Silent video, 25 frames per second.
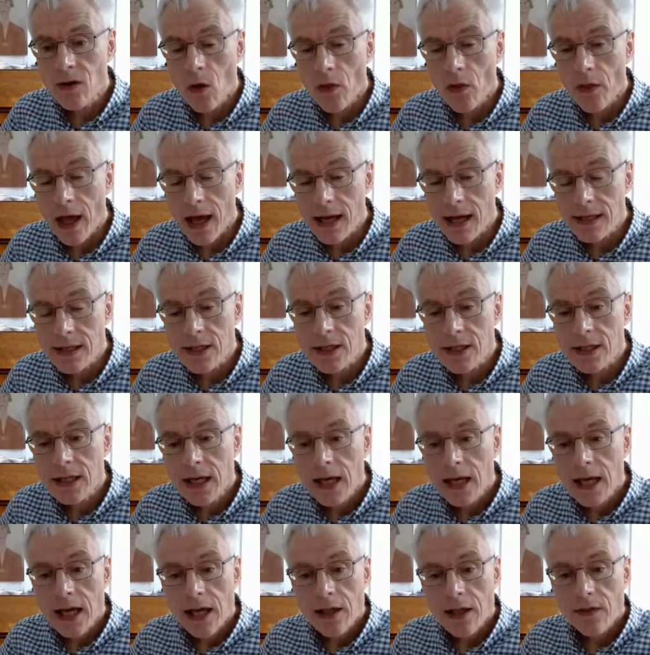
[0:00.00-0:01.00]
on that,
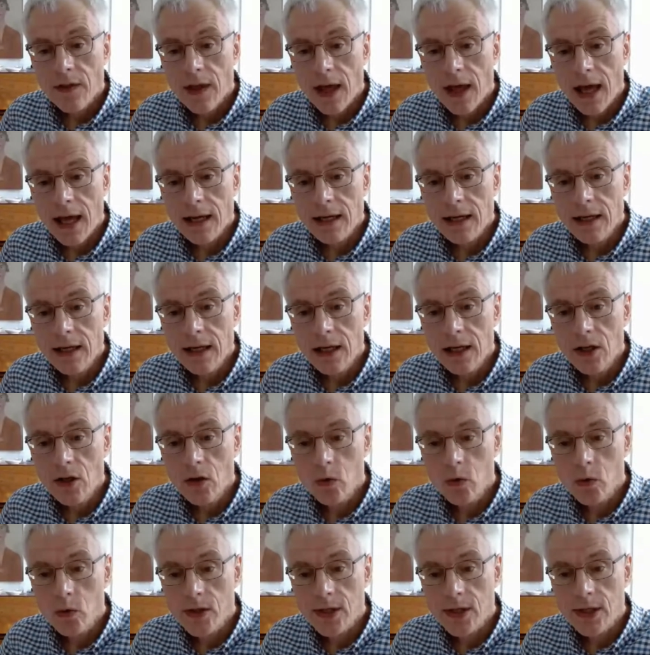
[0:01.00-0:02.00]
then
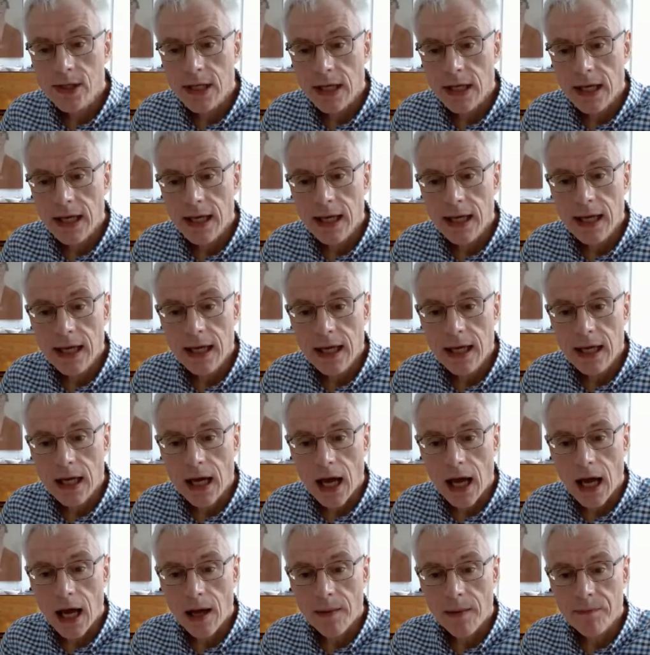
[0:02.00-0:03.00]
you'll see
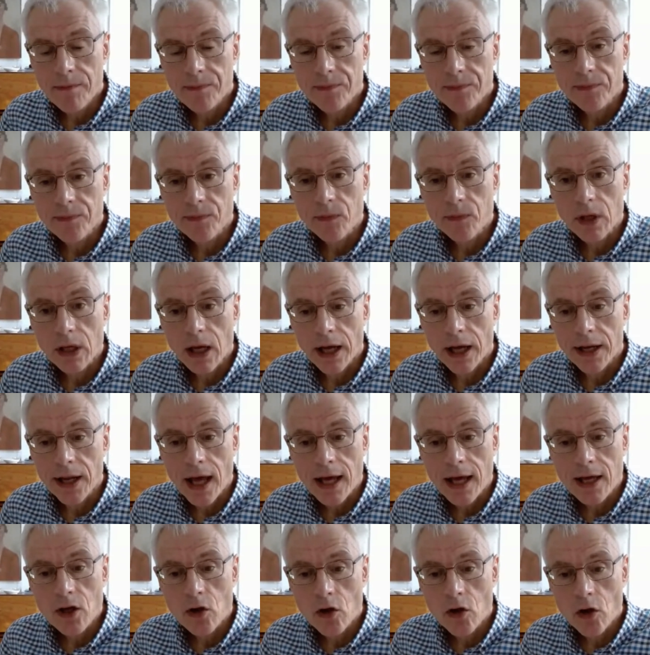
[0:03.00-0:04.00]
an
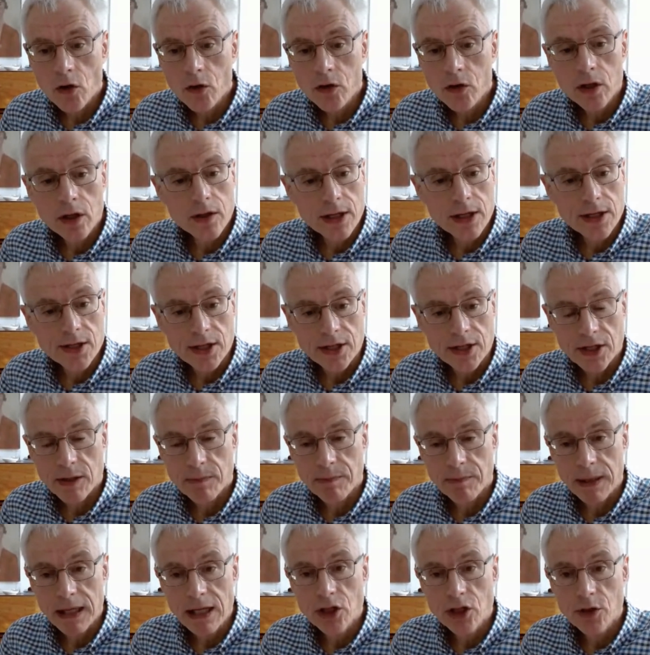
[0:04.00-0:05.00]
icon that's a
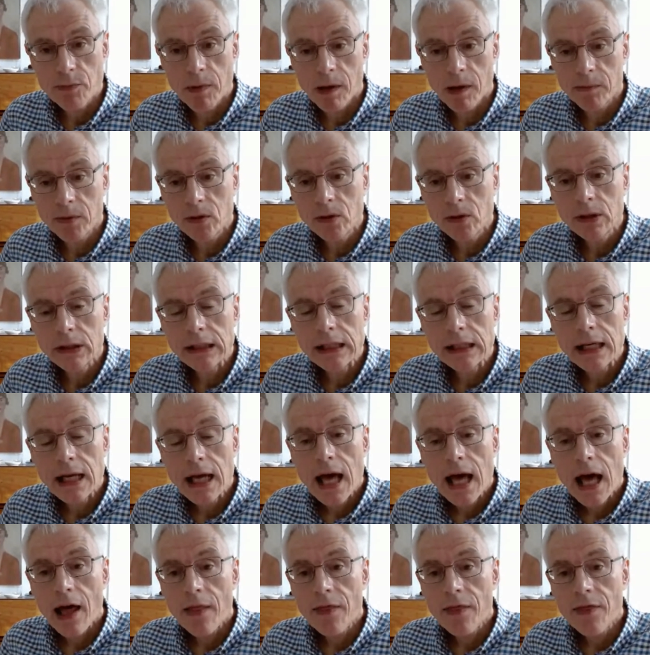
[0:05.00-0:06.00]
speech bubble,
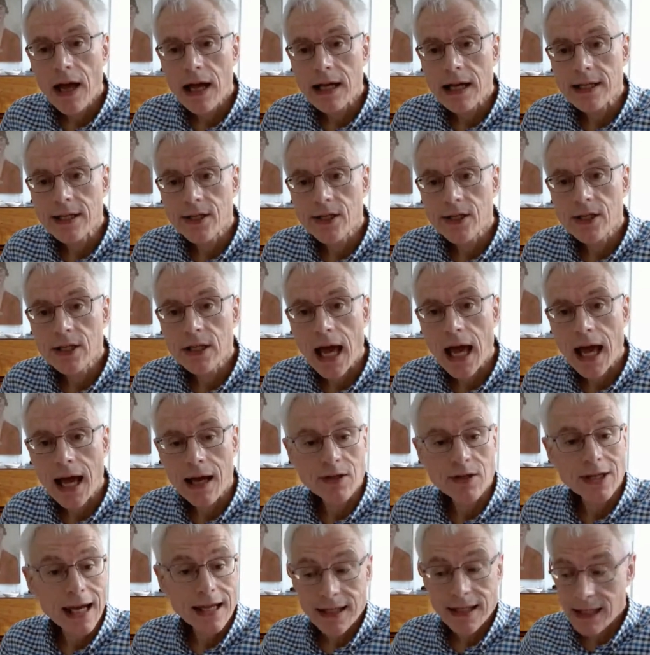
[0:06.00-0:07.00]
and that's how to
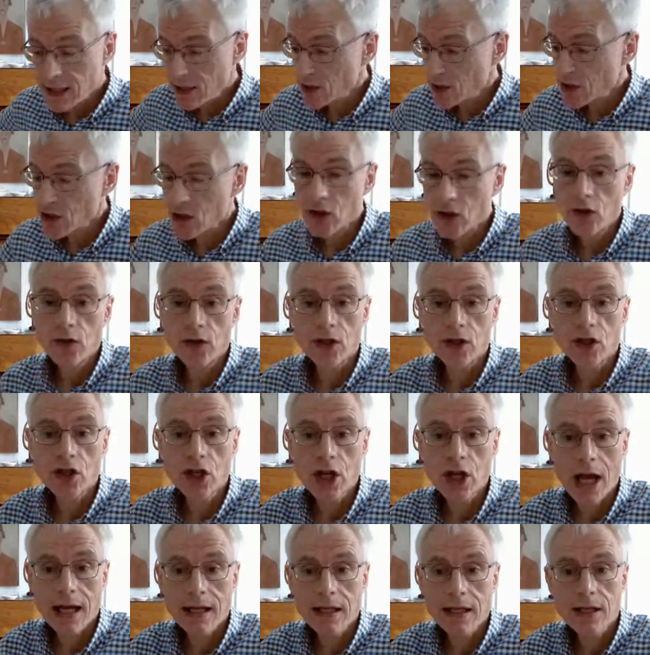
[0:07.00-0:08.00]
get into the
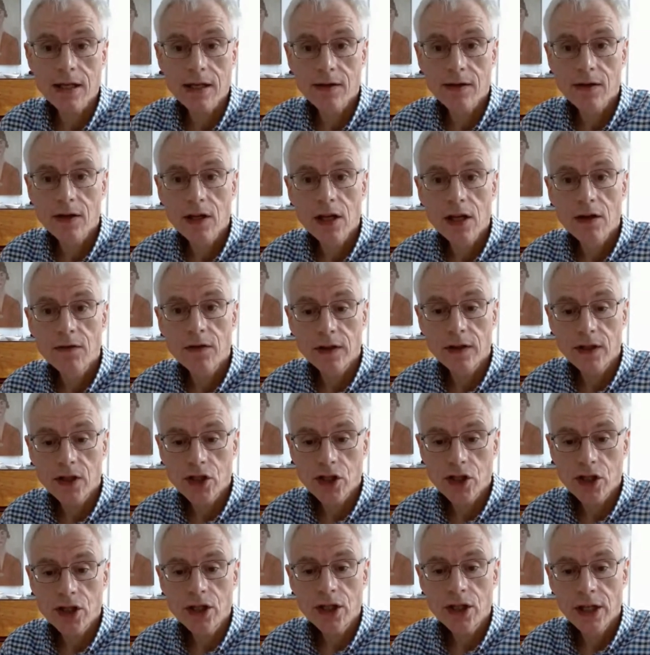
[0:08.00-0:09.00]
chat
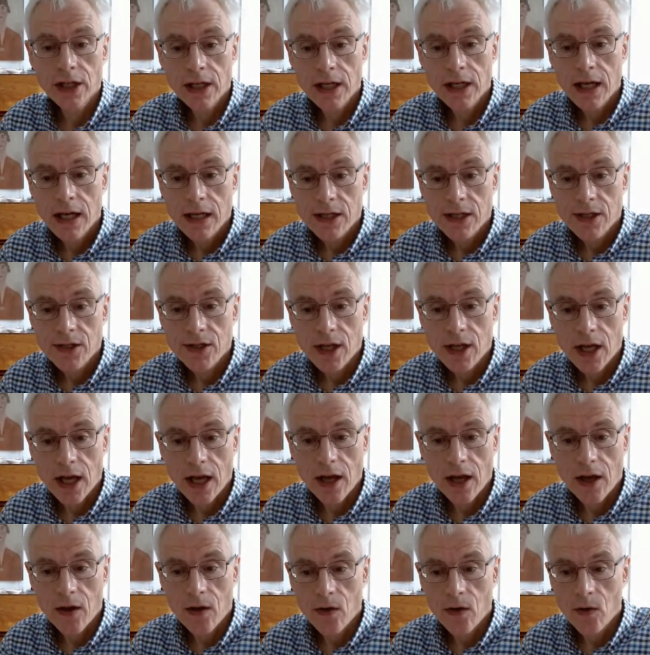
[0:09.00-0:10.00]
function.
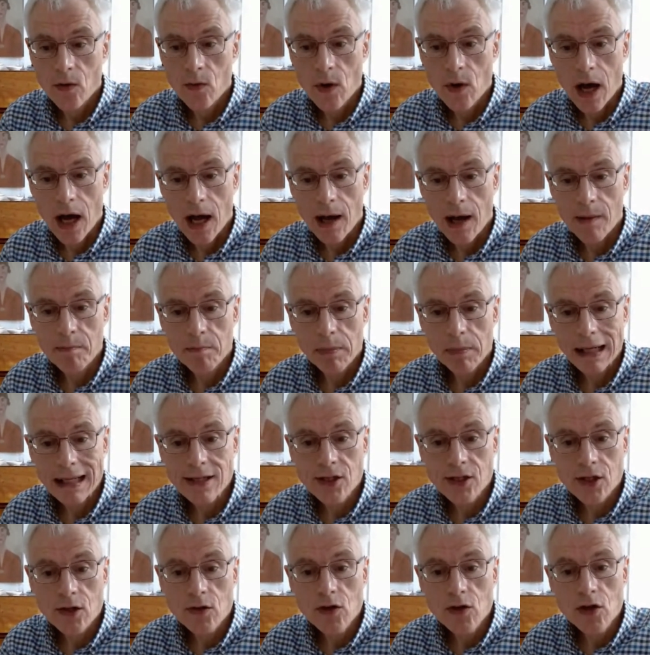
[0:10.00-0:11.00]
So please
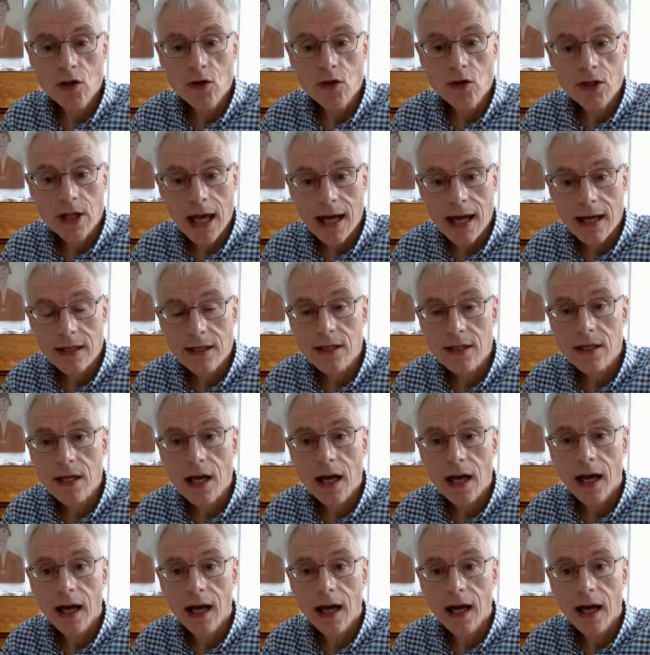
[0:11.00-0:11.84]
do use that